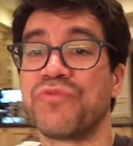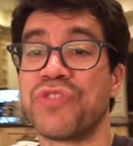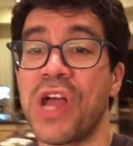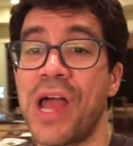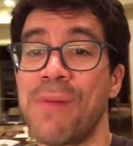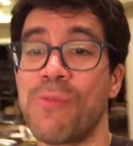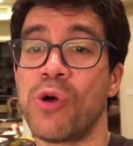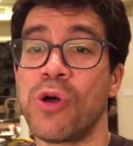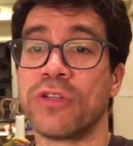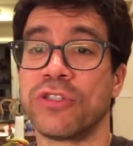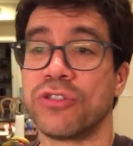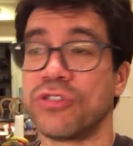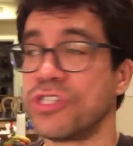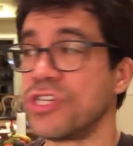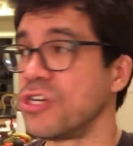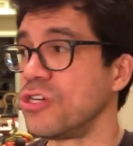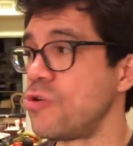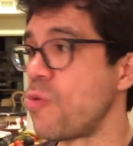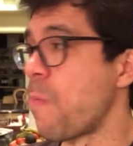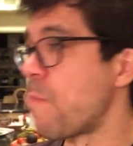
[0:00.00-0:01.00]
Time will also
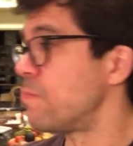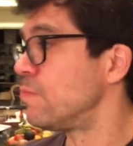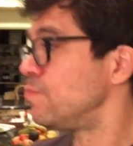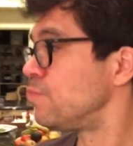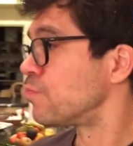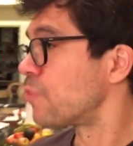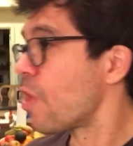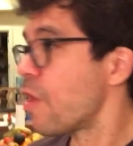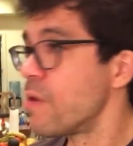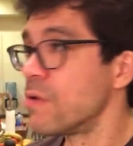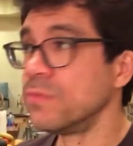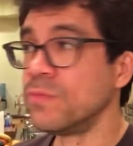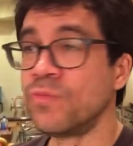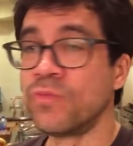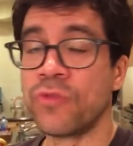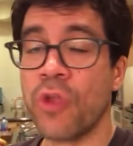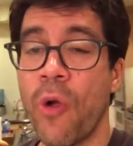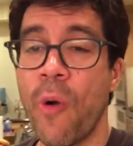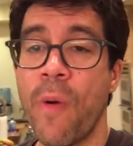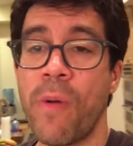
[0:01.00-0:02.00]
tell you
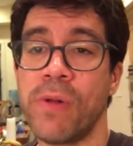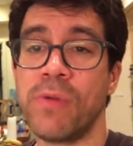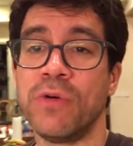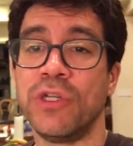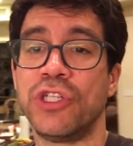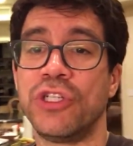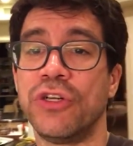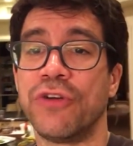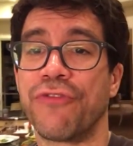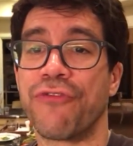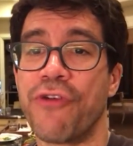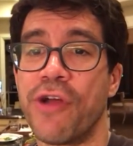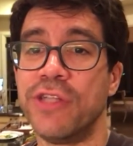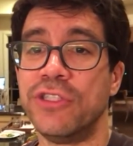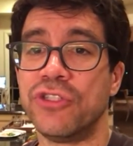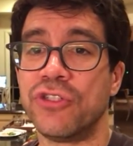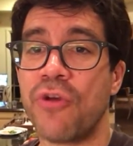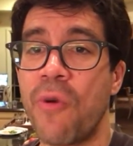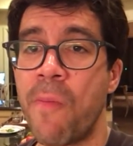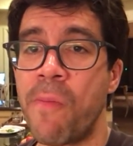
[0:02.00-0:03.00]
which your
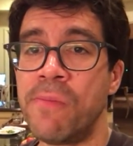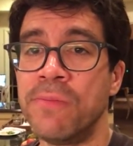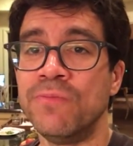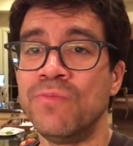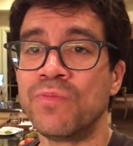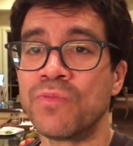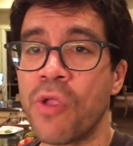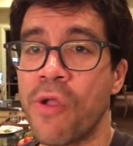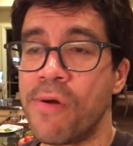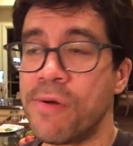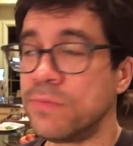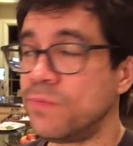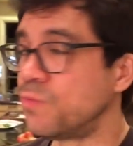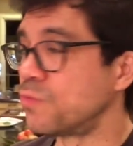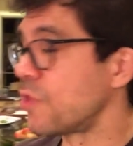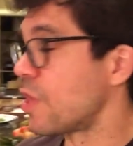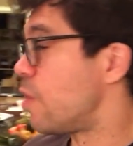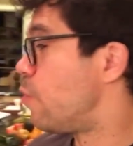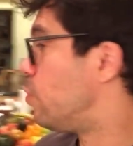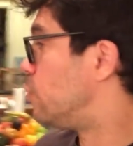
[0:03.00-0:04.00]
friends
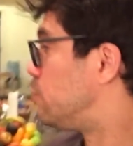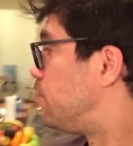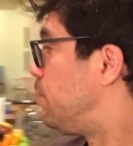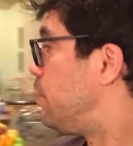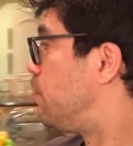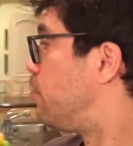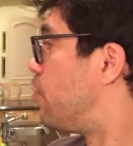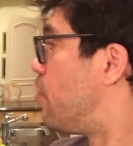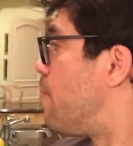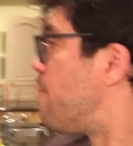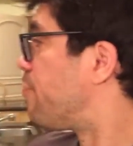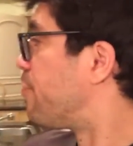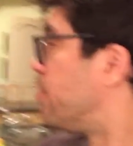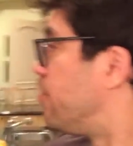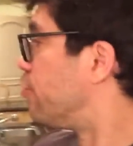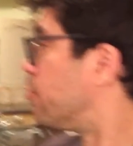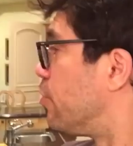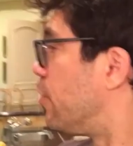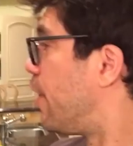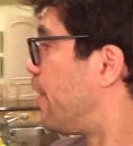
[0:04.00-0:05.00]
and which people
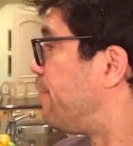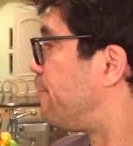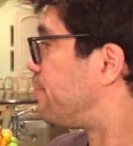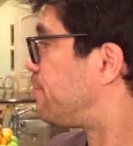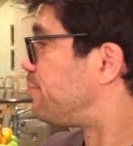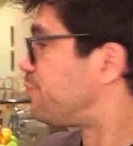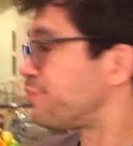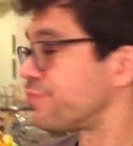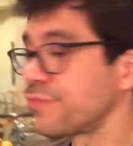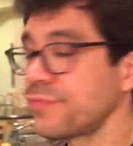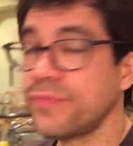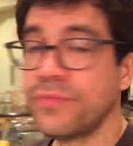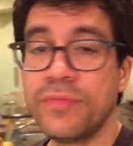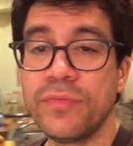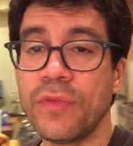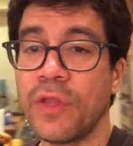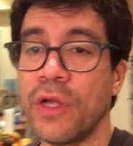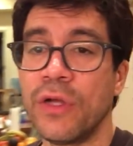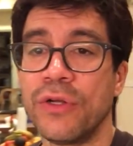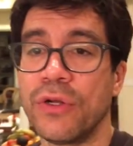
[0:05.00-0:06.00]
in your life
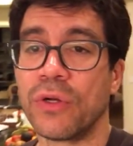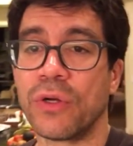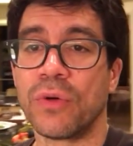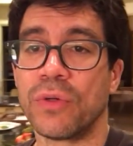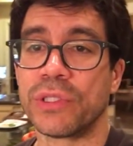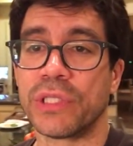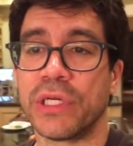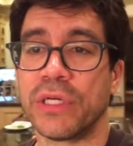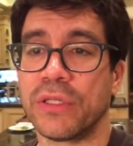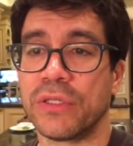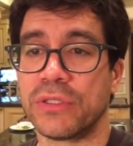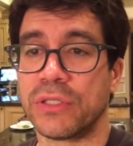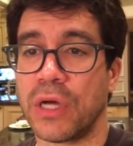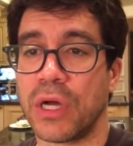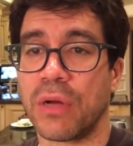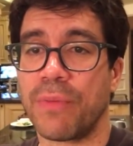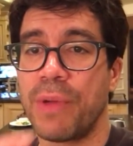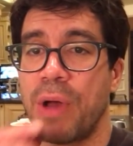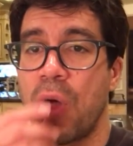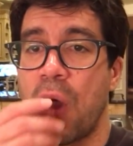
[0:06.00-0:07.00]
don't know what the hell they're
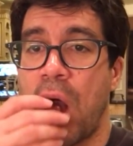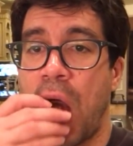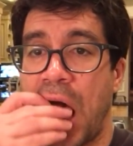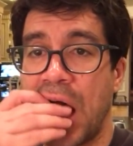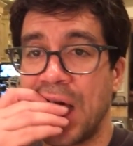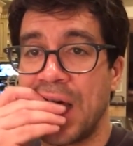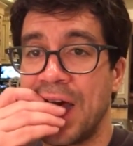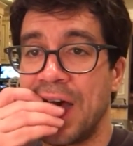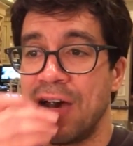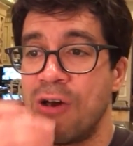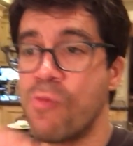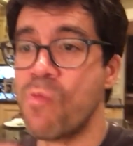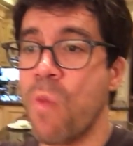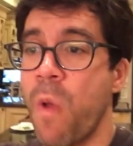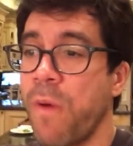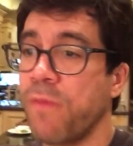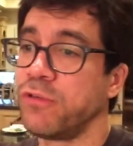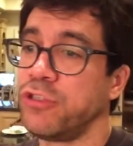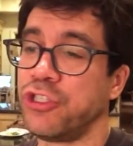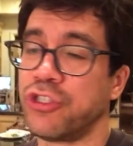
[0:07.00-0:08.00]
talking about.
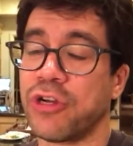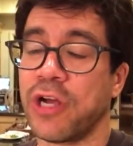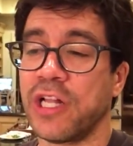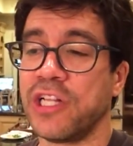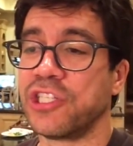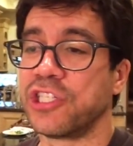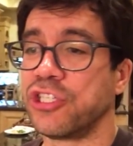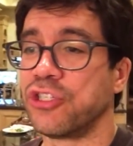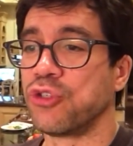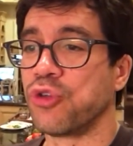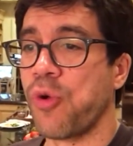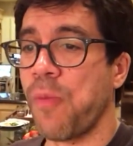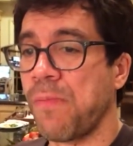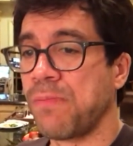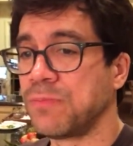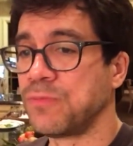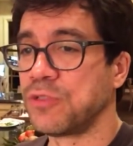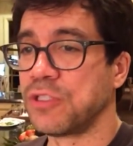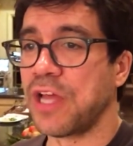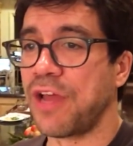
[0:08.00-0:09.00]
You try listening to them,
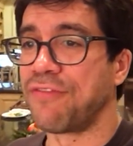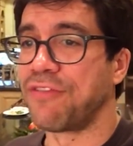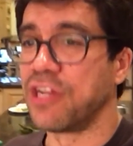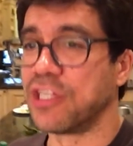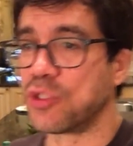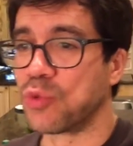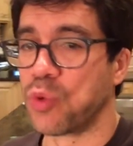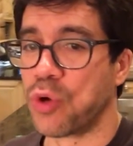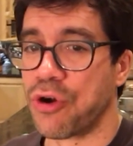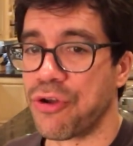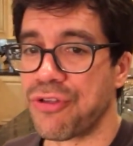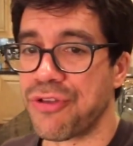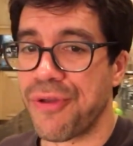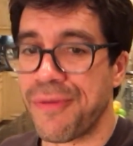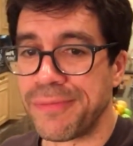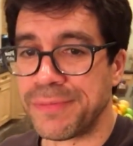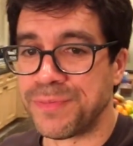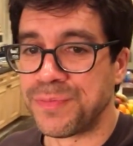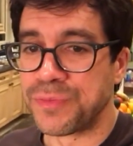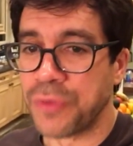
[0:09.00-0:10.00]
life gets worse.
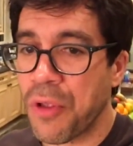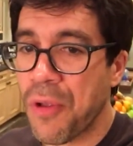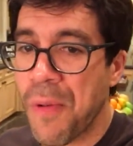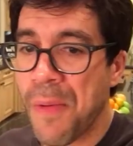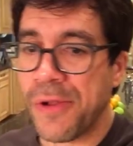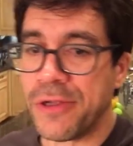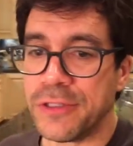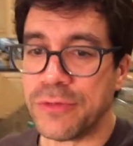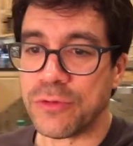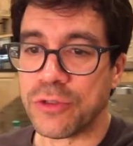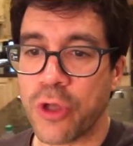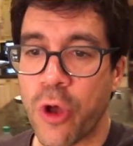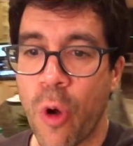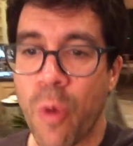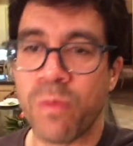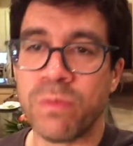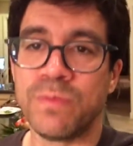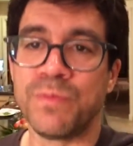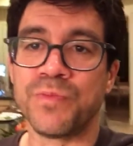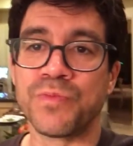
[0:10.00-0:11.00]

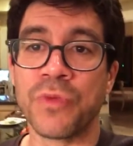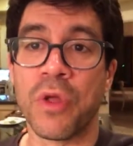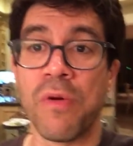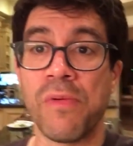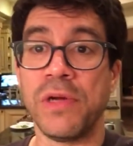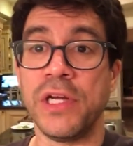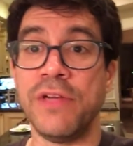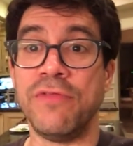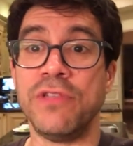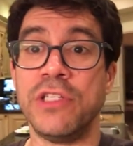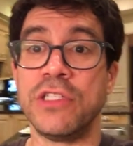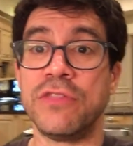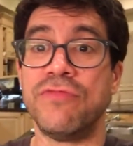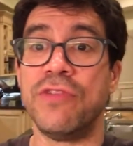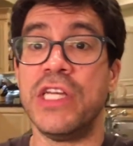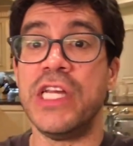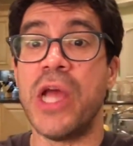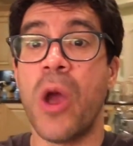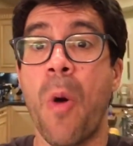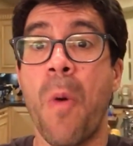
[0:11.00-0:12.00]
So even this
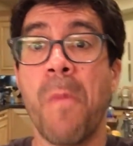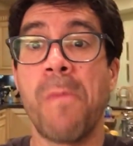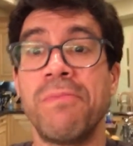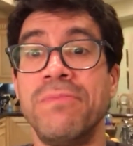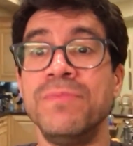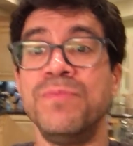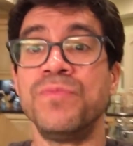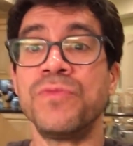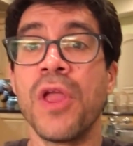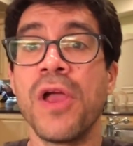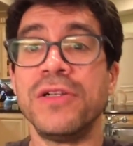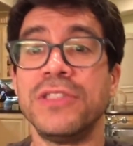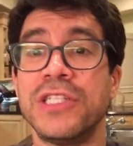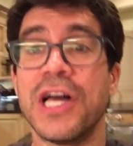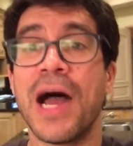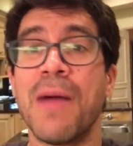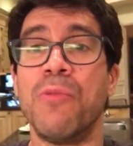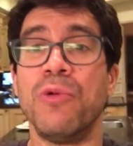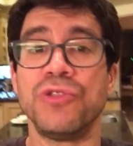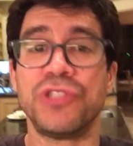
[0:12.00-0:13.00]
video,
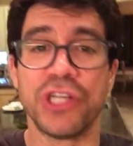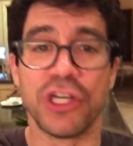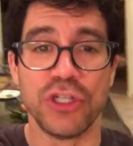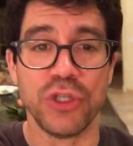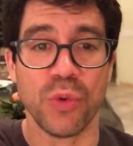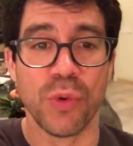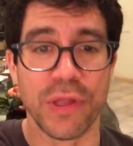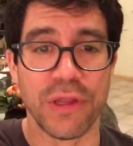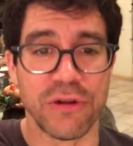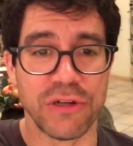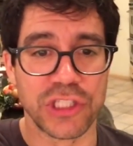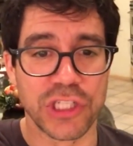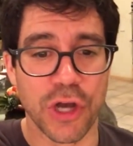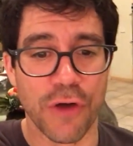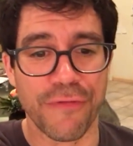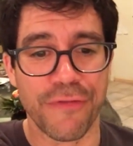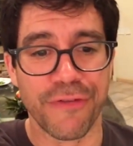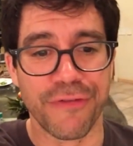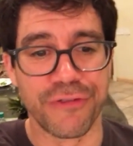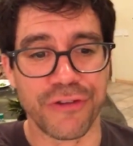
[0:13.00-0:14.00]
time will tell you whether it's
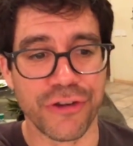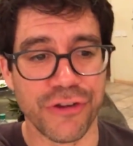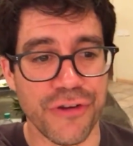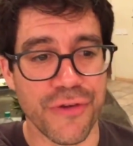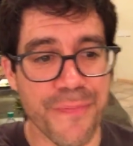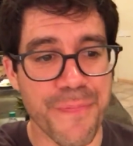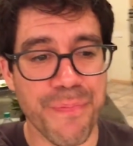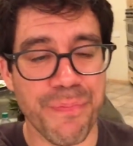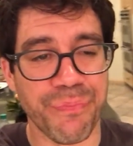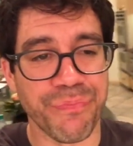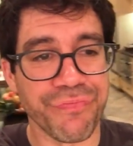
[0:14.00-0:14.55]
helpful to you.